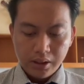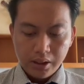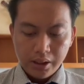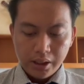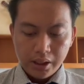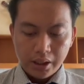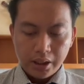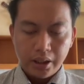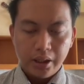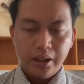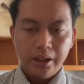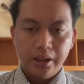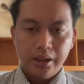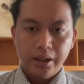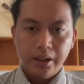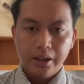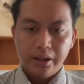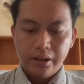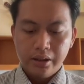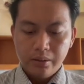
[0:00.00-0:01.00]
and the
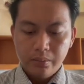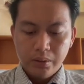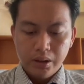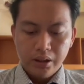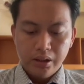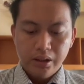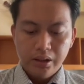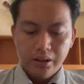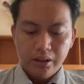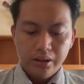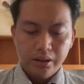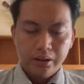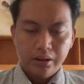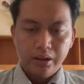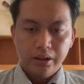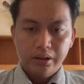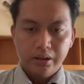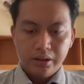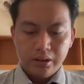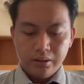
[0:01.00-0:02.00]
area within the
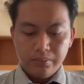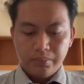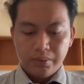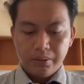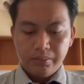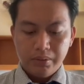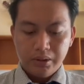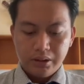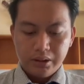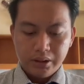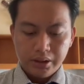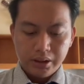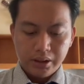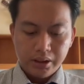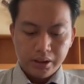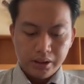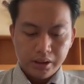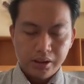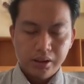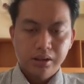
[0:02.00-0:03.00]
critical perimeter
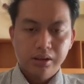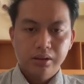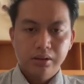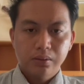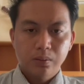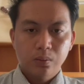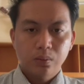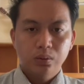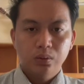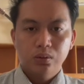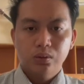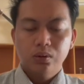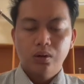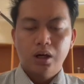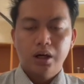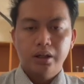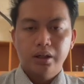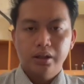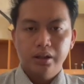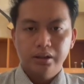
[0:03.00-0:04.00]
is
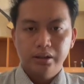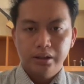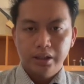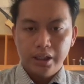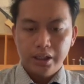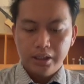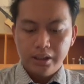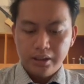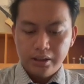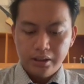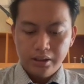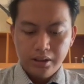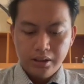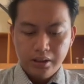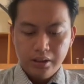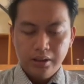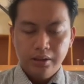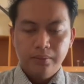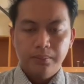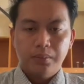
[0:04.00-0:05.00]

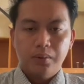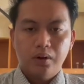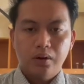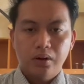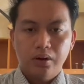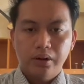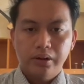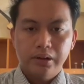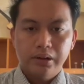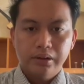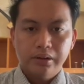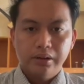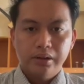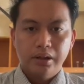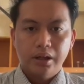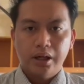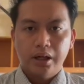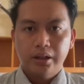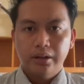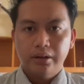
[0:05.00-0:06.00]

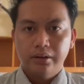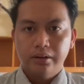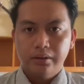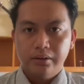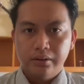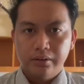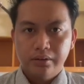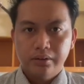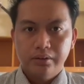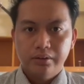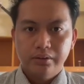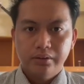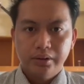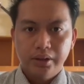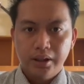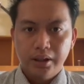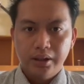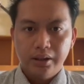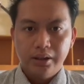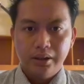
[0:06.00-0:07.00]
210.92.
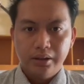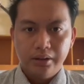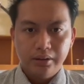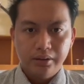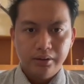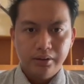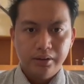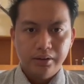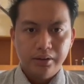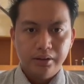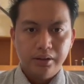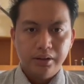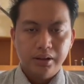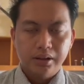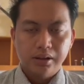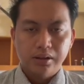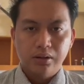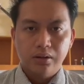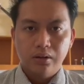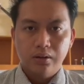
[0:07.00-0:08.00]
And that's
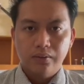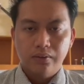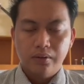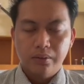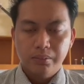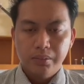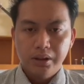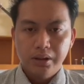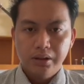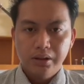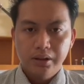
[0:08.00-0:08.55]
all for me.